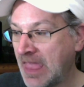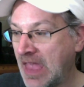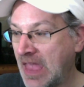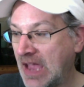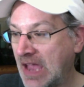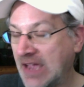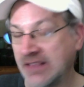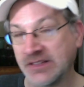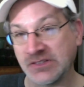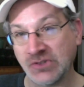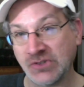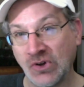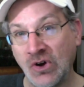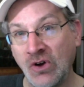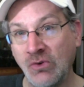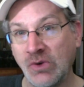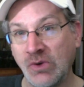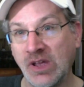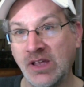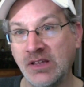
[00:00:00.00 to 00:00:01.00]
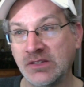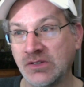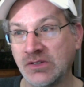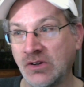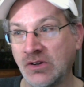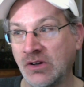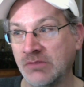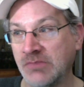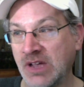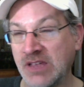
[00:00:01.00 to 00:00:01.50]
And as always,
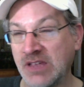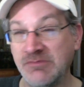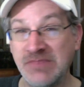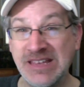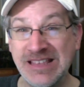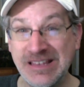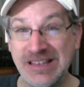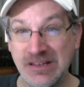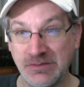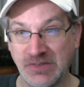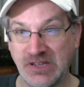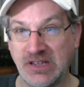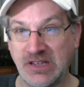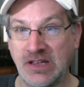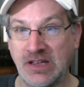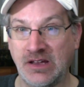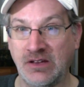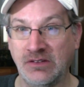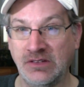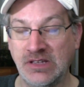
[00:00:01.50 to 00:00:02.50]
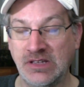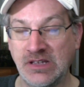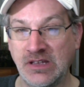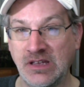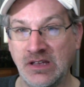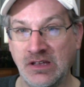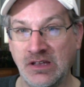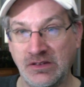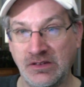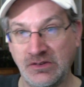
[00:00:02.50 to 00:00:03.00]
on my Medium account,
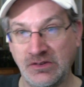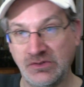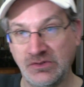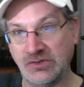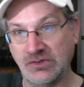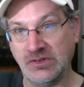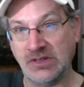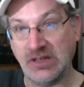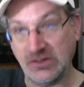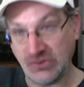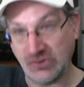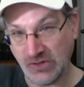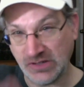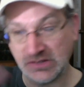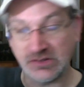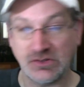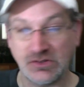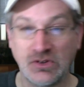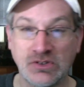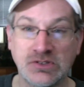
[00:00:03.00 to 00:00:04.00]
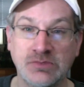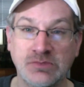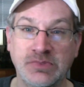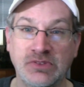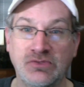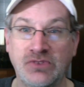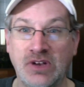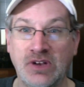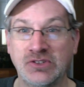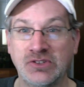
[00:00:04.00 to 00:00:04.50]
uh, here's the address has also
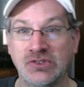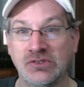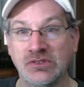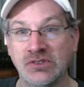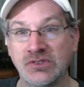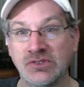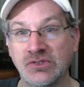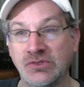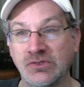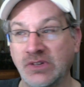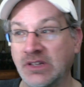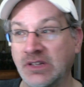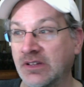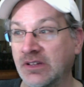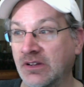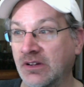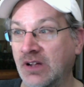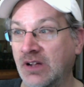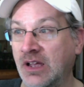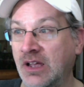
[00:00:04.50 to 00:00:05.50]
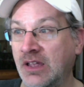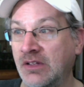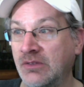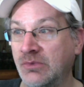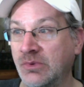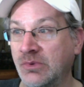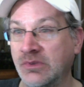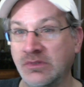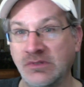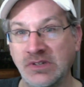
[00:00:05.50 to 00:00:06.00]
been flashing on the screen there. I
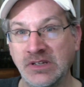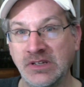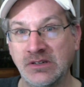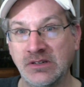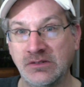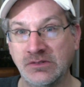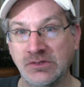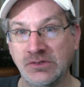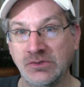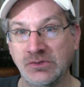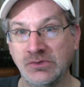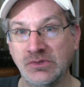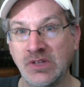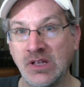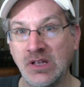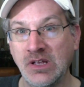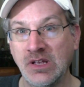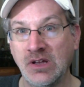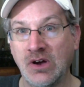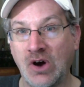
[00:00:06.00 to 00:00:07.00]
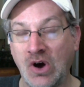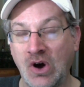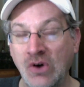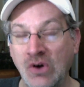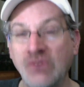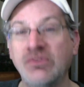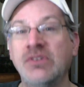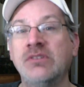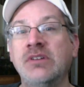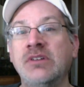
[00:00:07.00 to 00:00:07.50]
will include
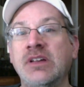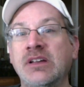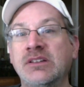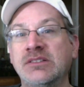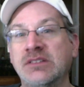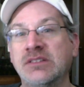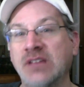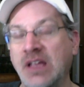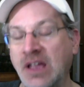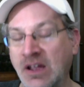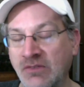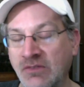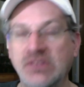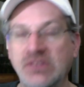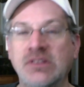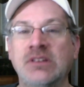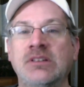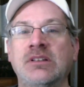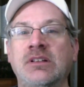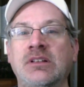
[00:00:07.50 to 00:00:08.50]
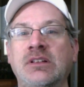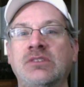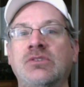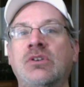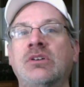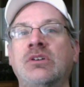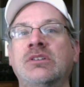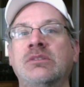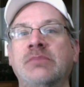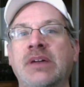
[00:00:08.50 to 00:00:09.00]
all the links to everything that I
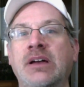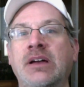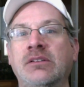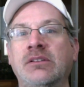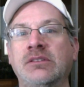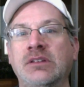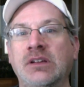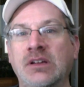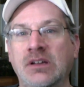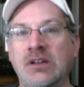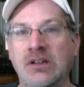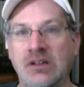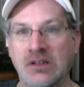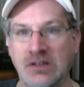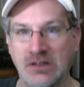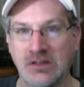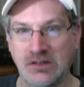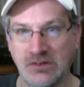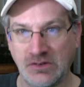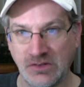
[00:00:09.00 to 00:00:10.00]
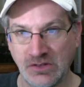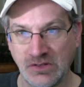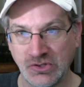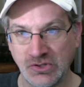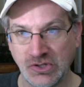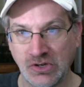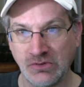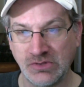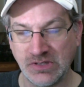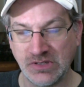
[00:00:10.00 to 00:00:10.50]
talked about uh, on the
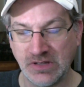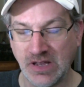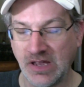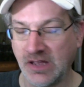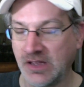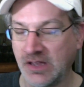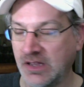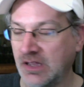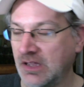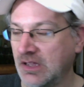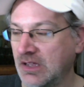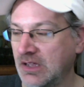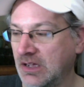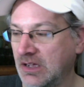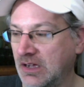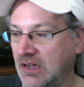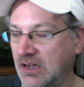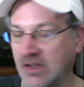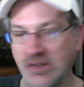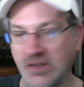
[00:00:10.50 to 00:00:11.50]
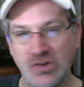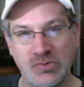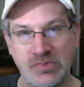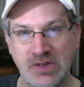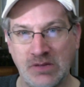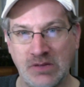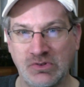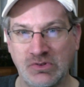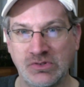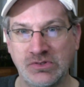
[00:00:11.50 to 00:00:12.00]
show today. Uh, you'll
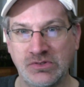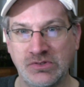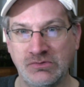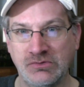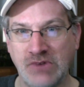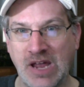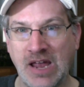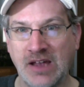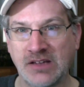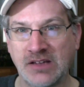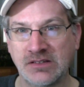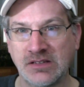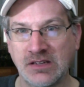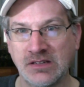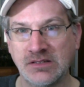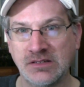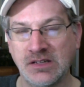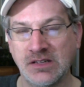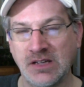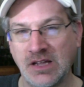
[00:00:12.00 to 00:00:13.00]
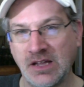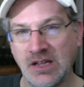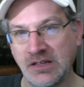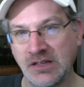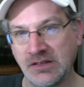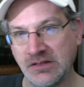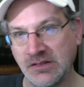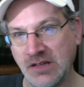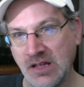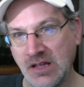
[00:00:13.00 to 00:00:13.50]
be able to access
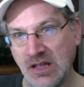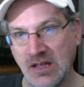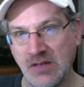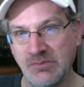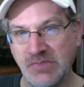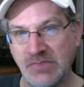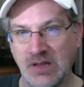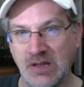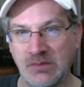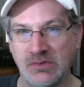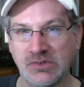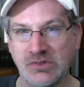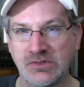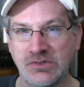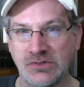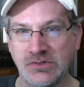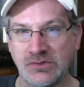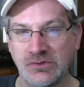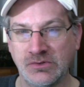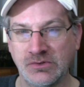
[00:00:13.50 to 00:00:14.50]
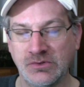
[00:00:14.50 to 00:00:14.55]
and be able to